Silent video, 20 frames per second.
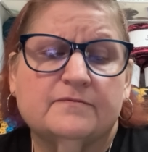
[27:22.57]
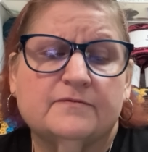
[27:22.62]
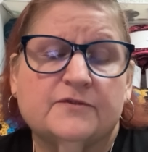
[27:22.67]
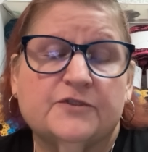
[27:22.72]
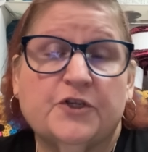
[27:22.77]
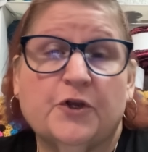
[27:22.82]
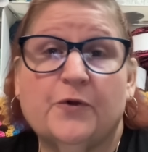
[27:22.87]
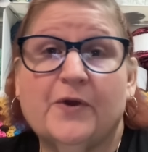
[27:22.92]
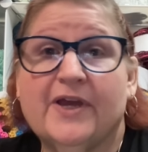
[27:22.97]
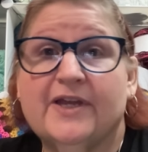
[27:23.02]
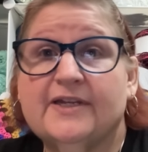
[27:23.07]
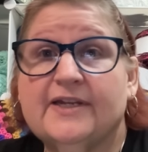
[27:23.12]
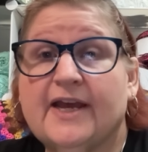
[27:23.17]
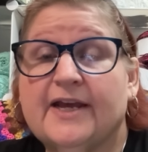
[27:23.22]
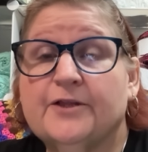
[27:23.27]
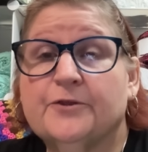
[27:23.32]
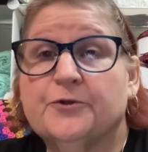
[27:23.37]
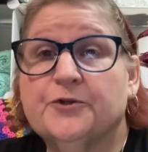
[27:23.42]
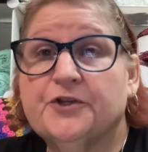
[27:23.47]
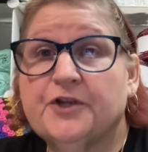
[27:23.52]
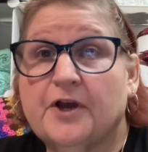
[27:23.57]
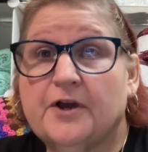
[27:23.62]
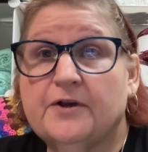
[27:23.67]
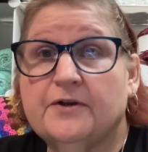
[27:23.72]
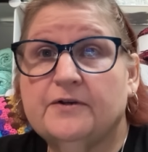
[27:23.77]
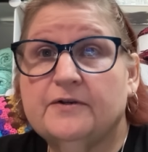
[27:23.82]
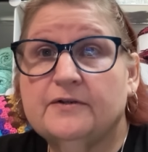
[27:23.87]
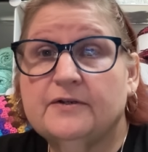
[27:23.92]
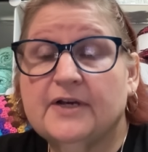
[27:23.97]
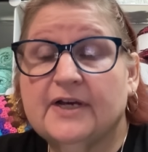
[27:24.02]
Joanne Taylor
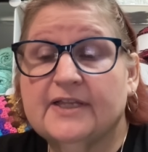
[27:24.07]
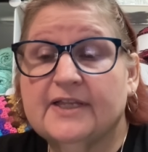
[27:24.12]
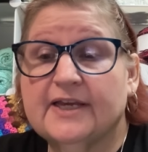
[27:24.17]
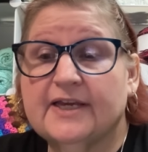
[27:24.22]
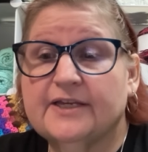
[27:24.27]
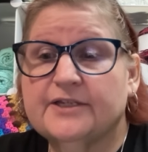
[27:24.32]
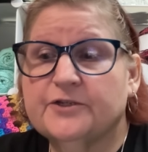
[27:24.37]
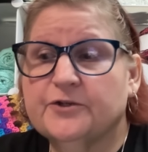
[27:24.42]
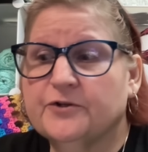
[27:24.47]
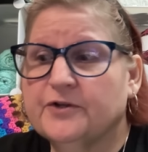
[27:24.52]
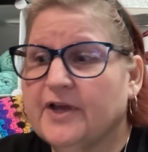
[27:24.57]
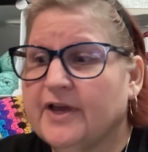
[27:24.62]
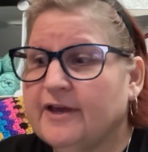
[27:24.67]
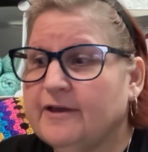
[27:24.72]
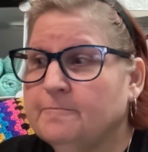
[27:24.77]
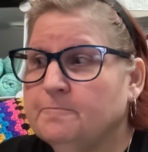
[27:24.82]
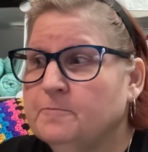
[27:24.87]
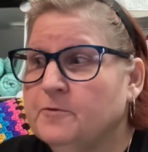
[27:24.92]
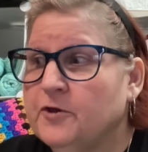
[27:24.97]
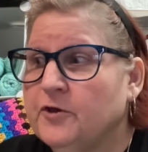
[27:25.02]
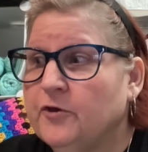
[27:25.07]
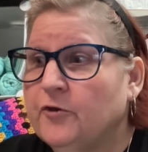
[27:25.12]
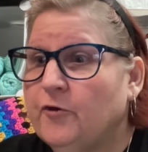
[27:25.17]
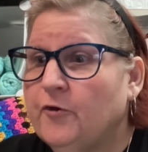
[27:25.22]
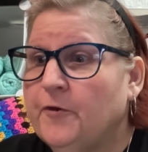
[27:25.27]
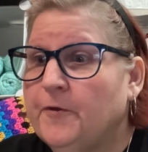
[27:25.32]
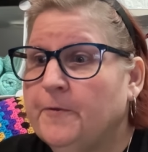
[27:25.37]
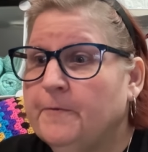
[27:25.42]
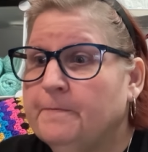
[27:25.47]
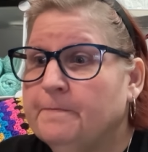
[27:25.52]
Shaw, I think is her name.
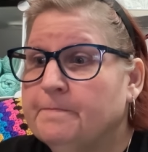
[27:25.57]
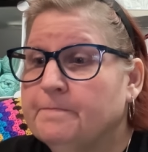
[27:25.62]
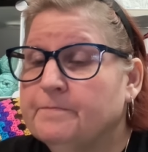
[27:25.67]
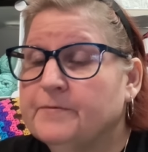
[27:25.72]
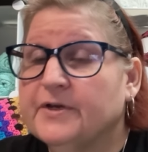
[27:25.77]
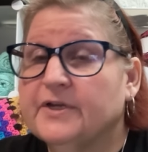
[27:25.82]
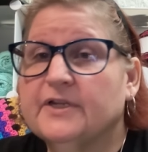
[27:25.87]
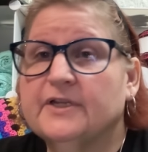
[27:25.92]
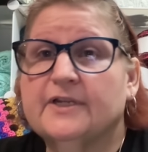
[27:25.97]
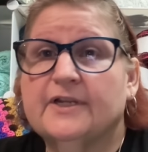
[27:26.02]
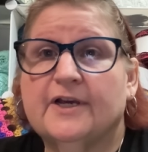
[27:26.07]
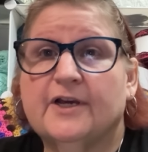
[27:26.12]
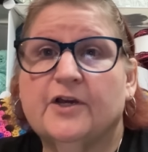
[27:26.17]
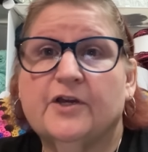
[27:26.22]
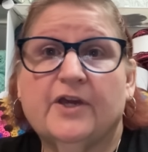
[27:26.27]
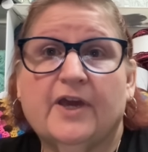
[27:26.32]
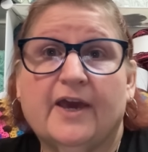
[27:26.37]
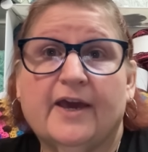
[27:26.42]
But that